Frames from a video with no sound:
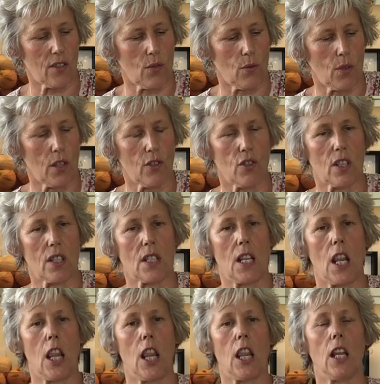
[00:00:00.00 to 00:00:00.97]
so they're just
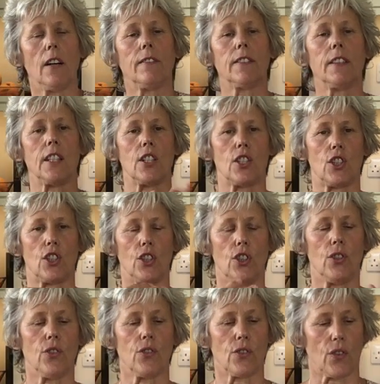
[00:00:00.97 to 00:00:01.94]
lovely to
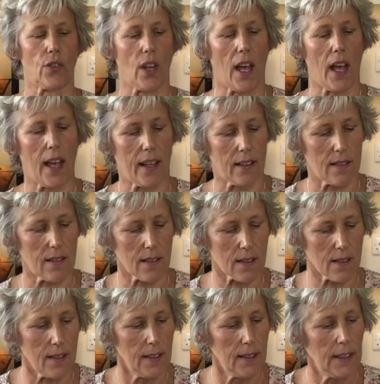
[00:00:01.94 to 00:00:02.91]
use on the
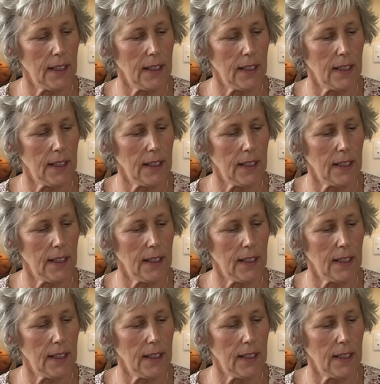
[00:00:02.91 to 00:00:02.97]
hands.